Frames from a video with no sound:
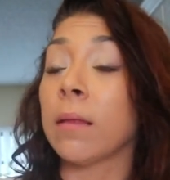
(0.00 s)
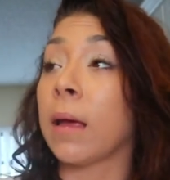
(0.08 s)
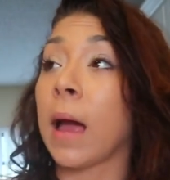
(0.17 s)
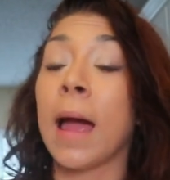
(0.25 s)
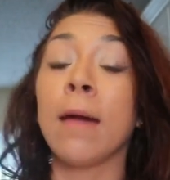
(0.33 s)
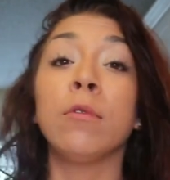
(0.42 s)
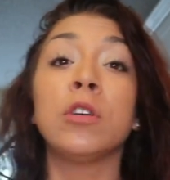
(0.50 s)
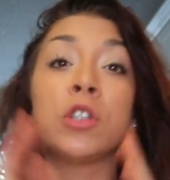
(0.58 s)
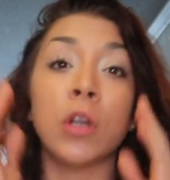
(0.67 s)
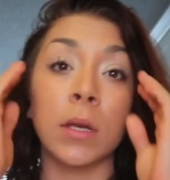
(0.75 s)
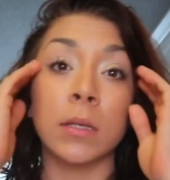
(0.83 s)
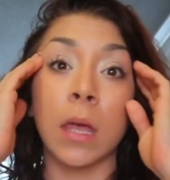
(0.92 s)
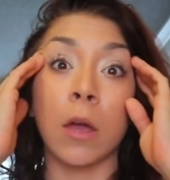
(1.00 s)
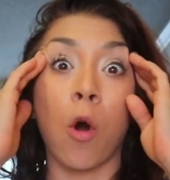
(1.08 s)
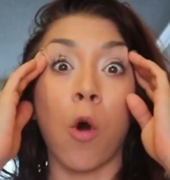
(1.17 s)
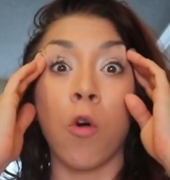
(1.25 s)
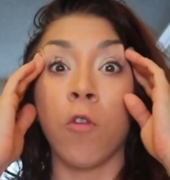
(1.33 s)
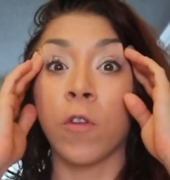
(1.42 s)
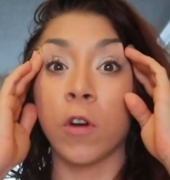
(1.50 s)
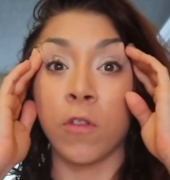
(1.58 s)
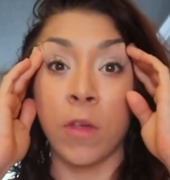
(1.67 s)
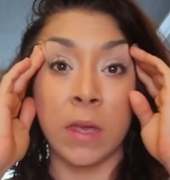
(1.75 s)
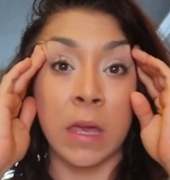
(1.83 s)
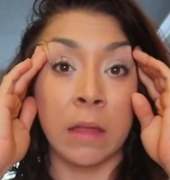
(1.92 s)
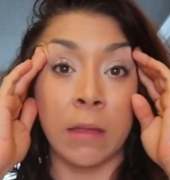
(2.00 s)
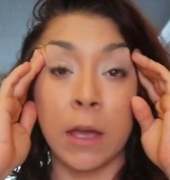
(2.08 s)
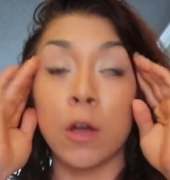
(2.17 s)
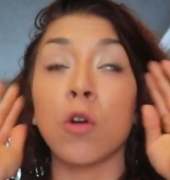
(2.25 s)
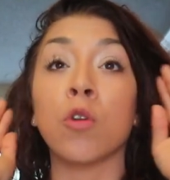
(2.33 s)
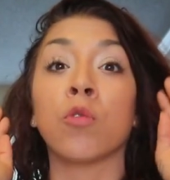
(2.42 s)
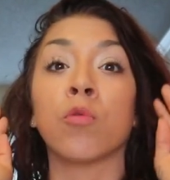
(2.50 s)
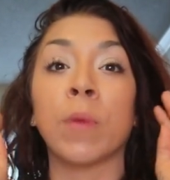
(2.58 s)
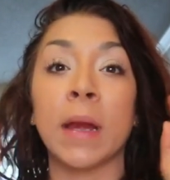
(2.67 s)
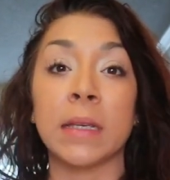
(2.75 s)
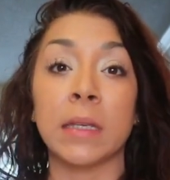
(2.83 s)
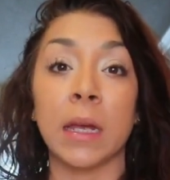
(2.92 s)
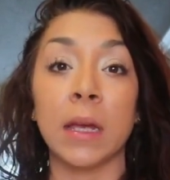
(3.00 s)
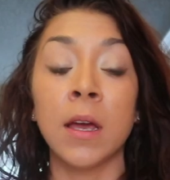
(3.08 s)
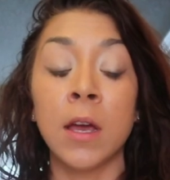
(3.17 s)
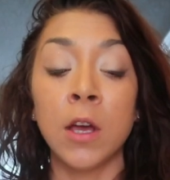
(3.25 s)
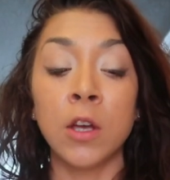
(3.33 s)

Like I was just like overthinking like crazy.